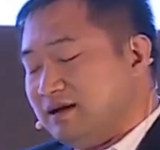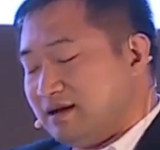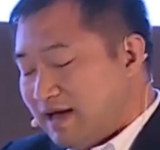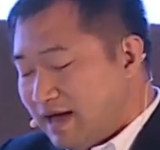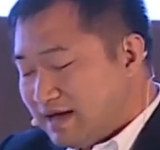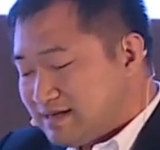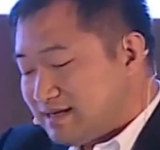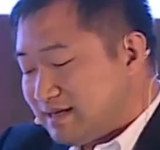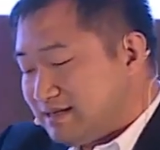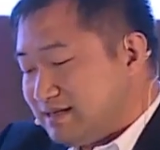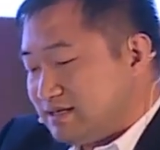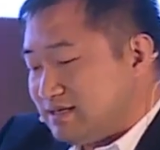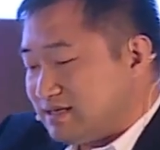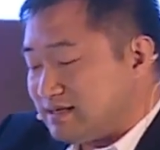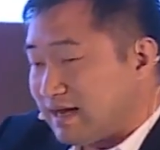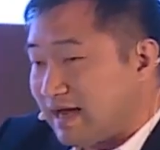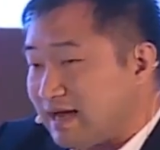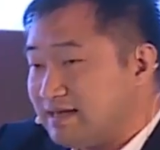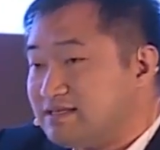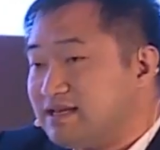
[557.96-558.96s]
Asset
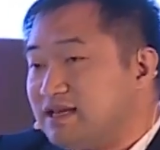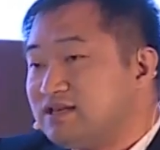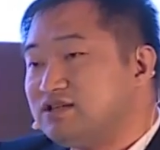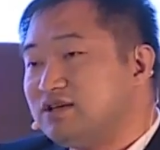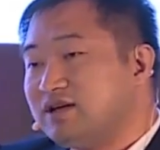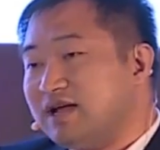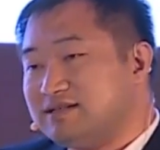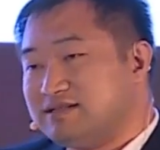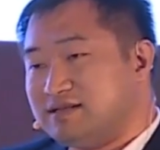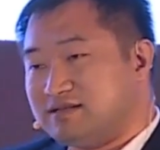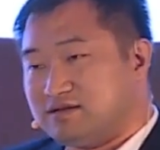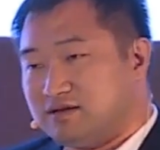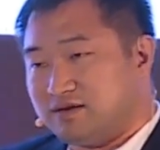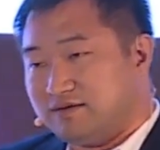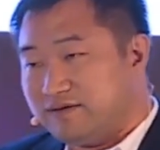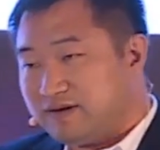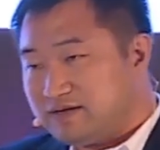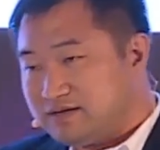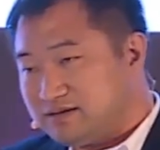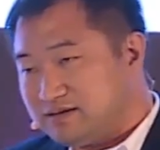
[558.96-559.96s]
digitization as a
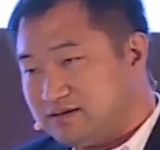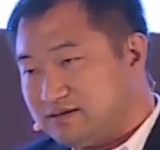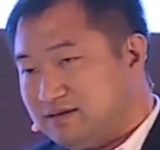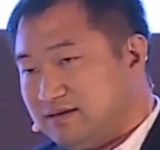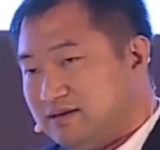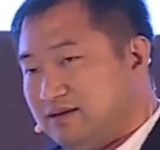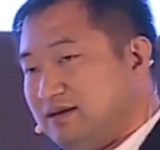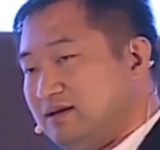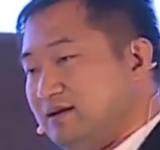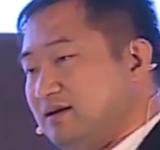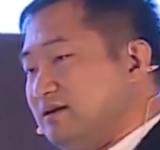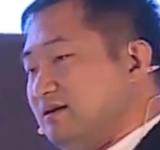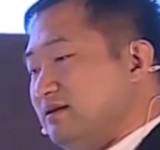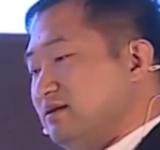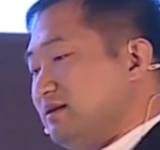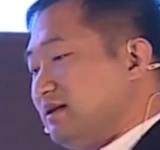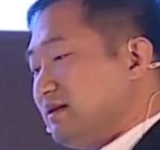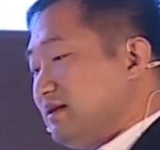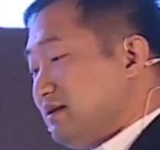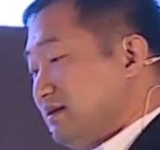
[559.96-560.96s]
service,
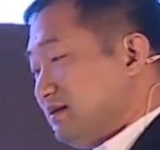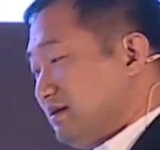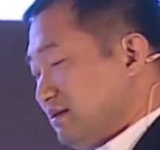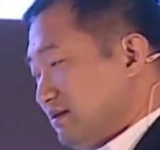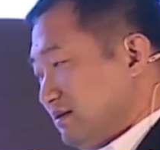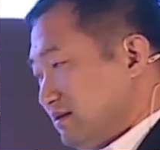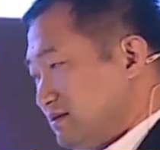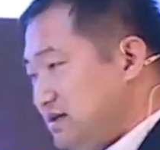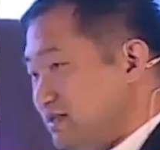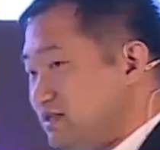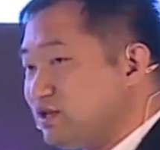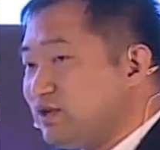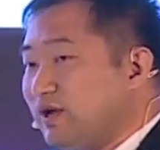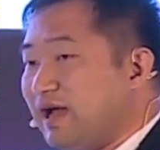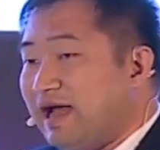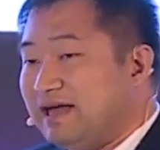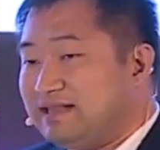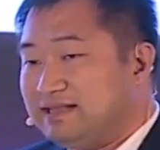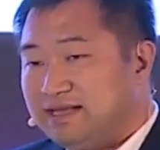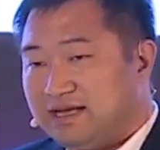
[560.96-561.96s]
digital
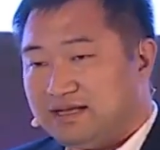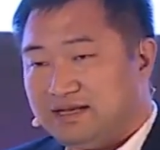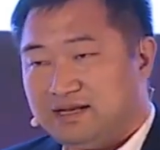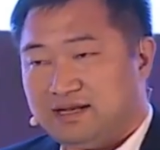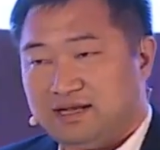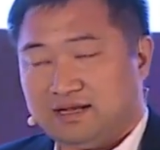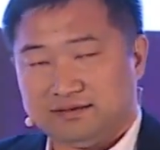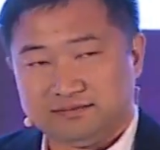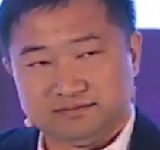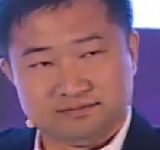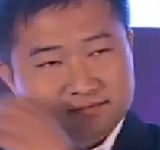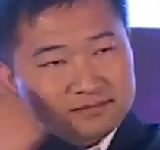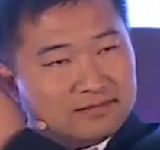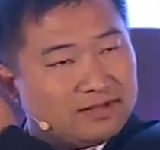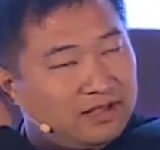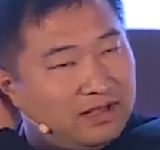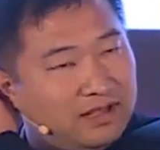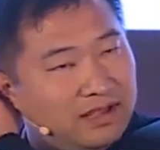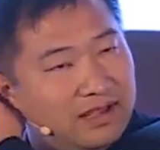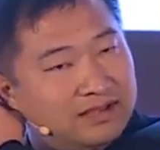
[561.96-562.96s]
identity
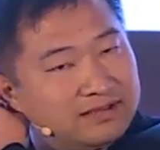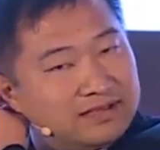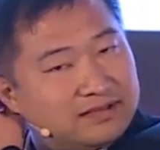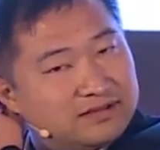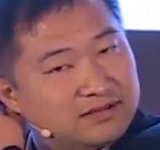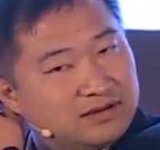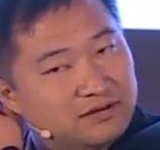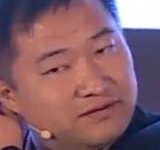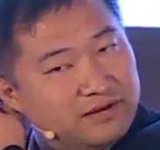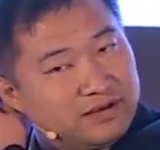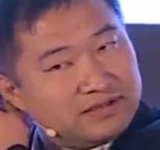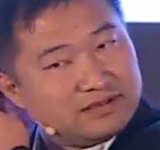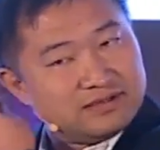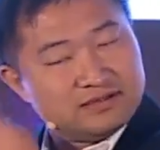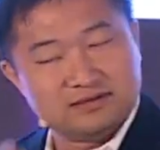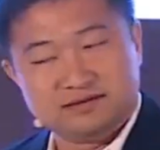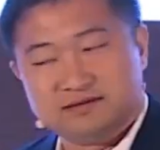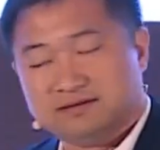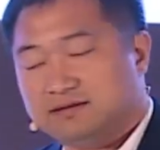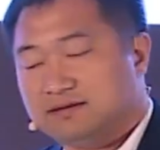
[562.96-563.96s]
as a
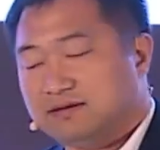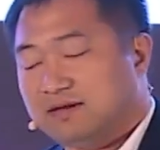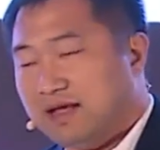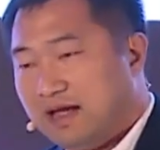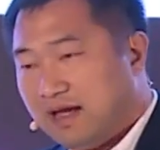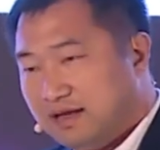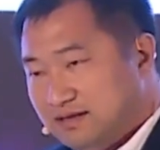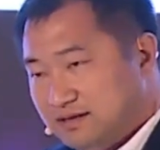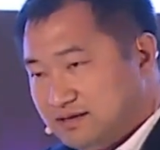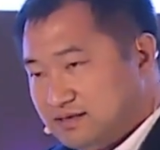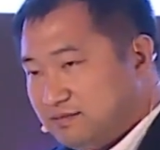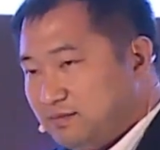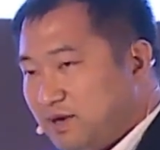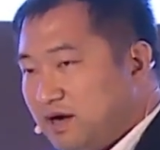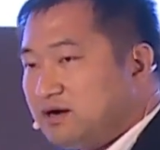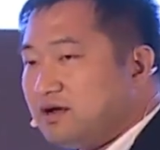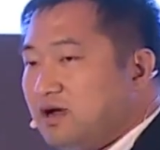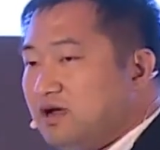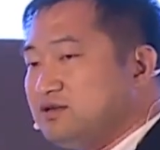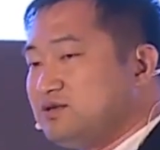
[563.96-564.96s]
service, and
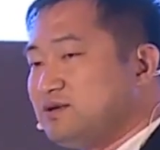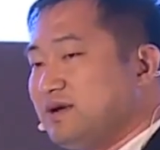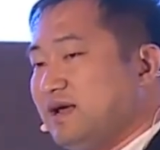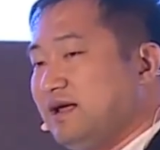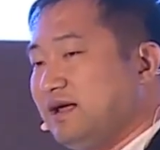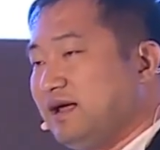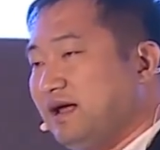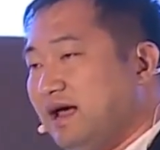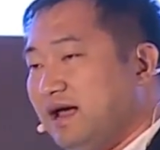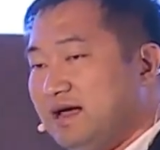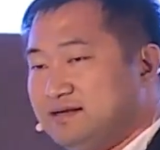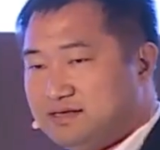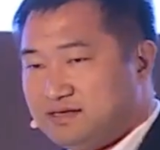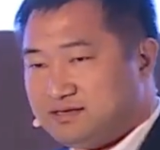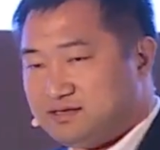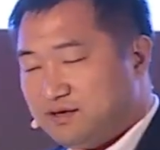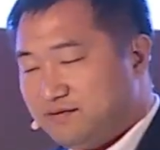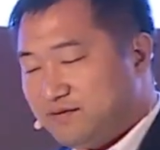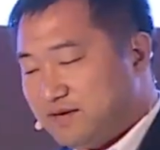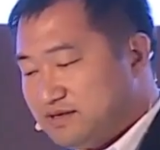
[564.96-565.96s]
smart contract as a
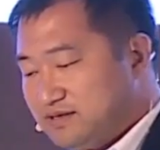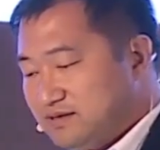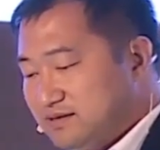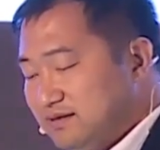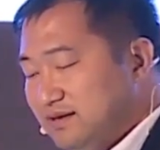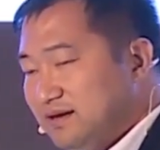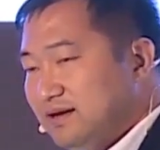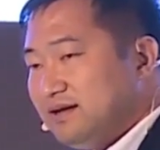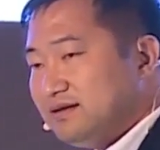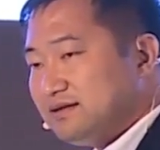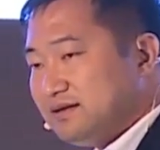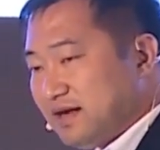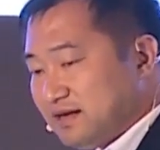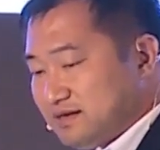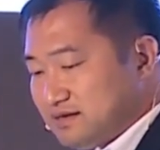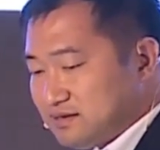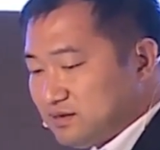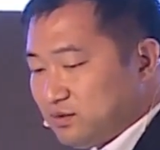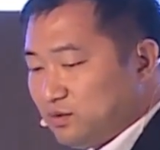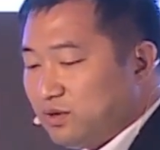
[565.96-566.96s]
service.
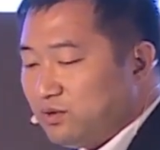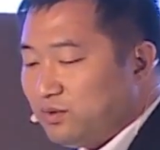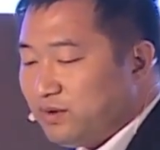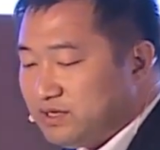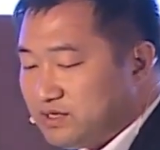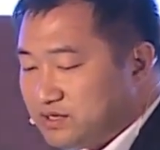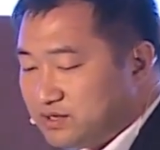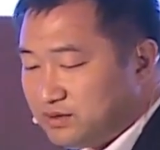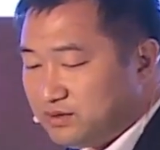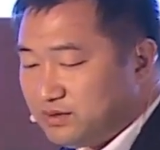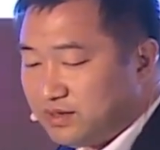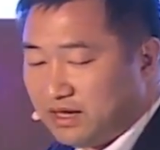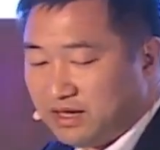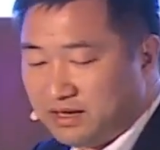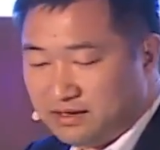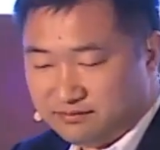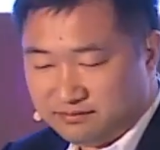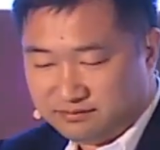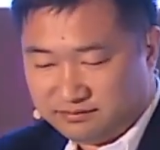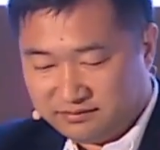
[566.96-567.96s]
That's what we do
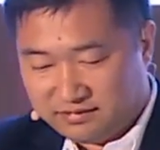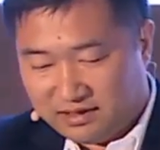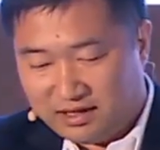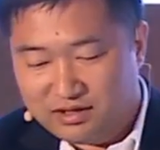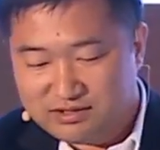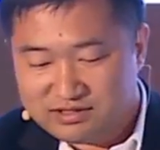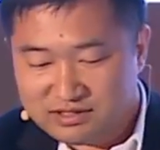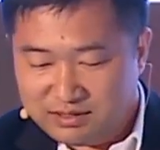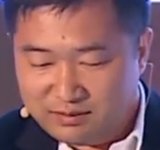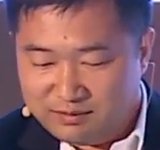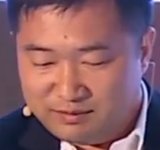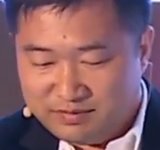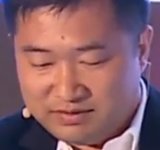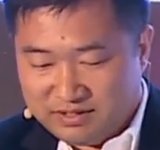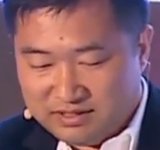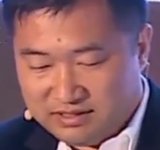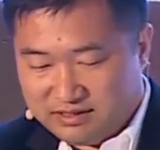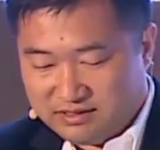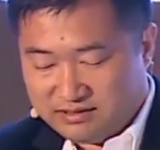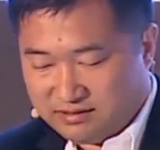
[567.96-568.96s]
in, I'll skip
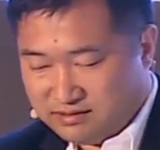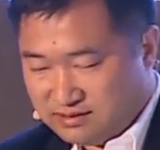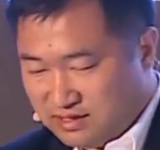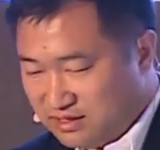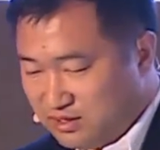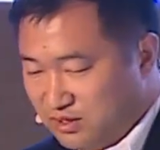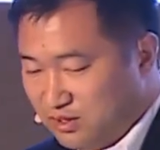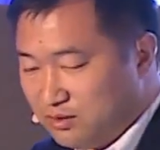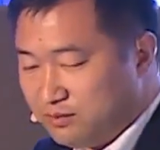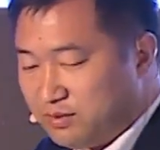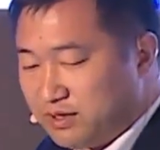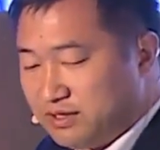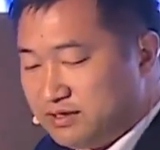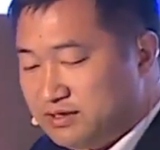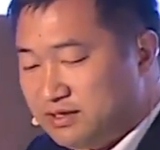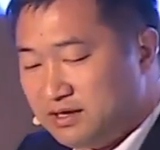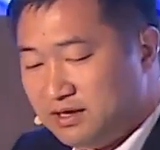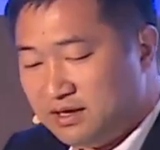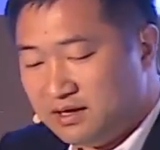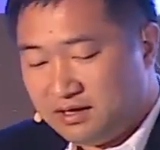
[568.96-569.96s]
the technical part.
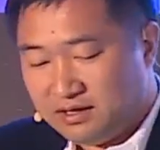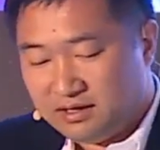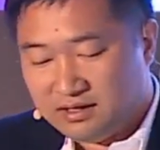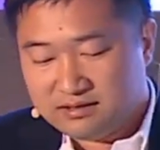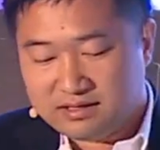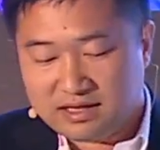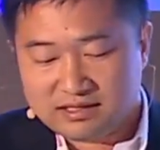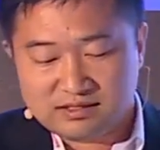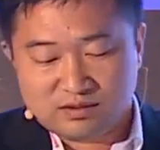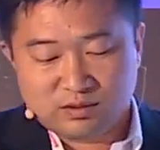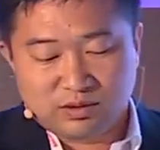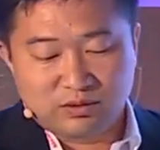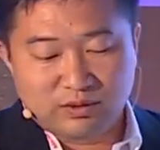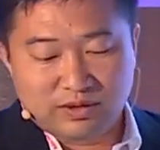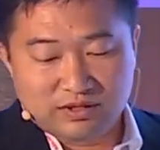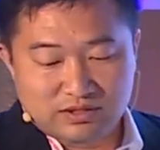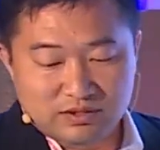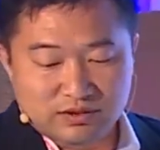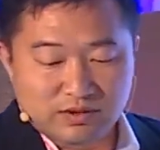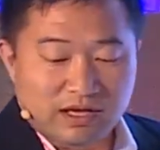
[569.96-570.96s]
That's what we
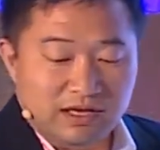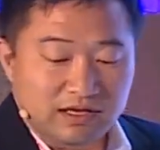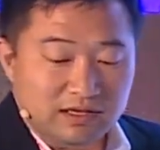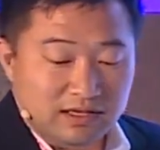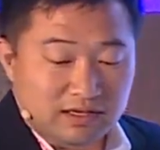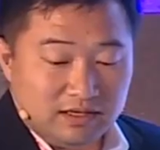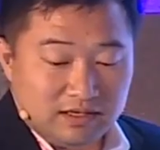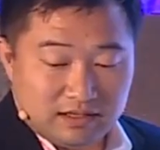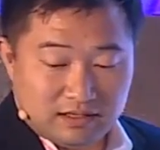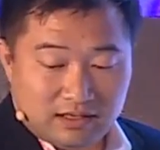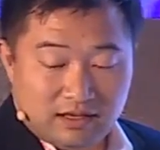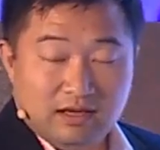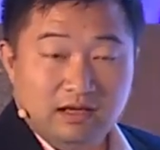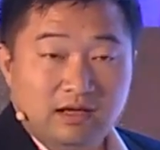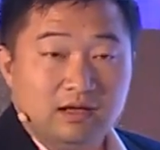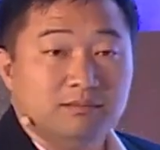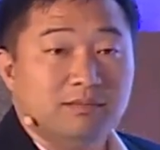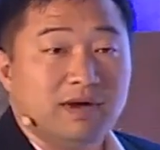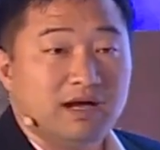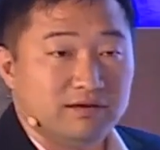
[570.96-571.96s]
do
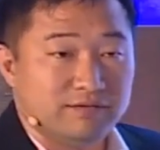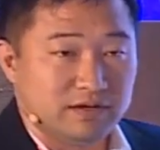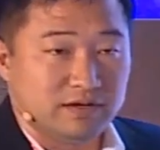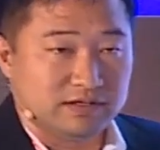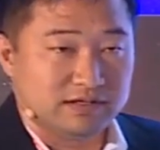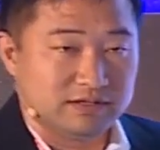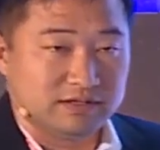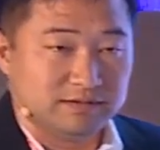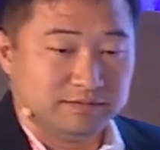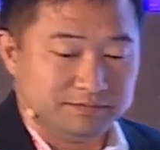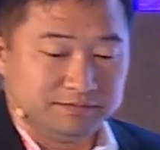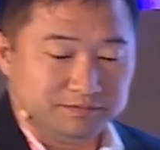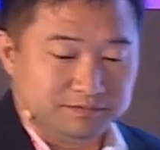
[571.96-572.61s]
in Metaverse.